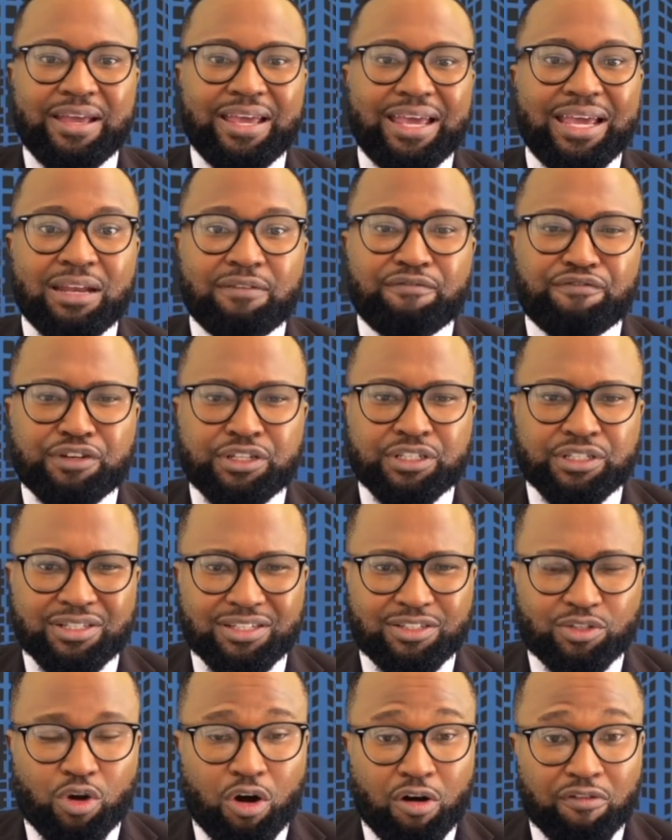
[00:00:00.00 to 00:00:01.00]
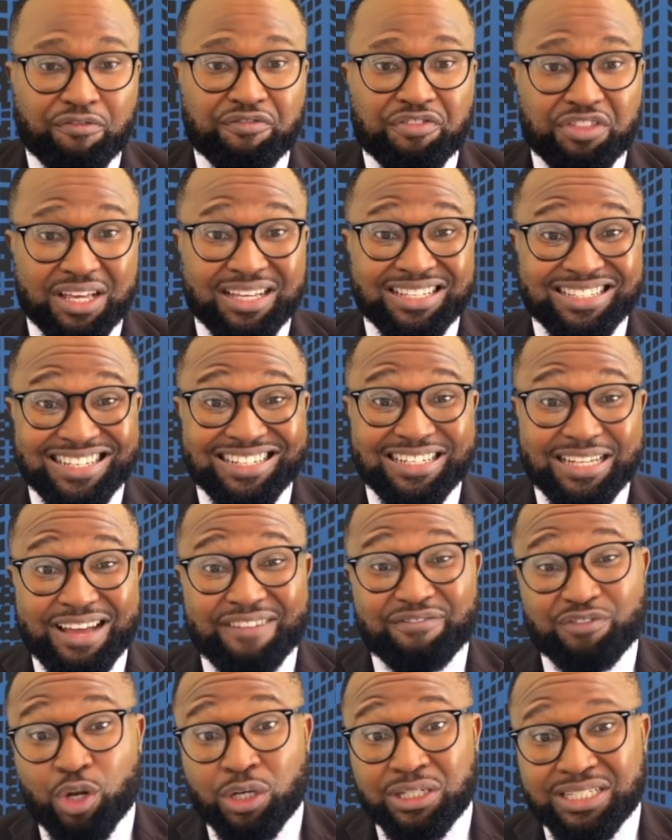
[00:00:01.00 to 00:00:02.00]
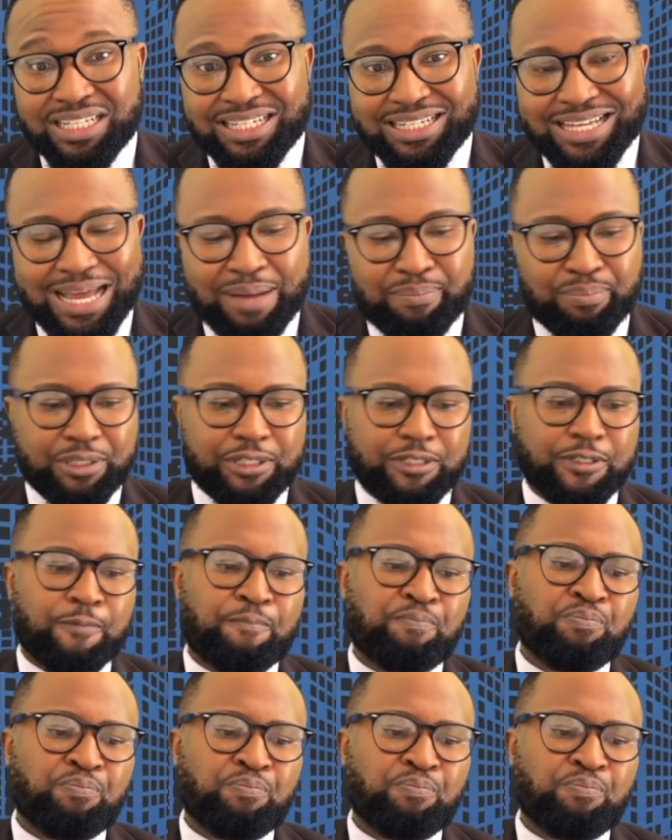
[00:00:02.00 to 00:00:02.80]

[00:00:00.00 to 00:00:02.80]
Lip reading: inferences of things that have not yet happened.